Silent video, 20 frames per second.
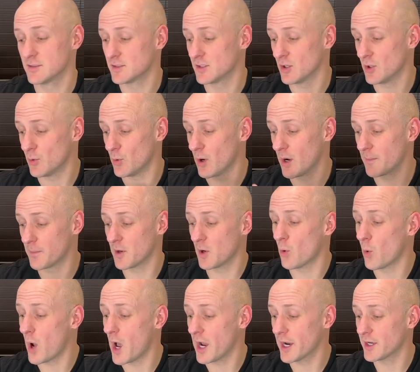So I'm going to
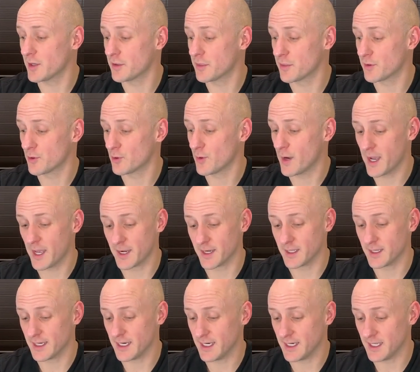walk you through how
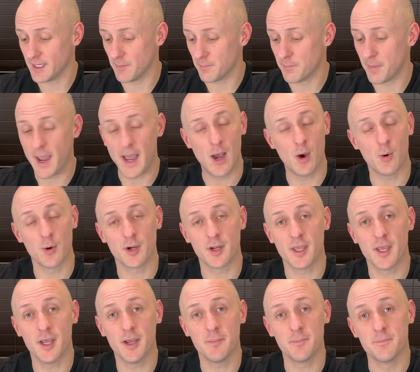to get it powered
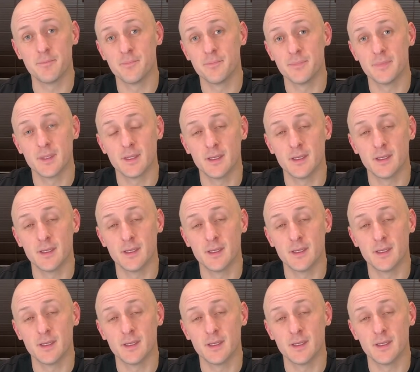up,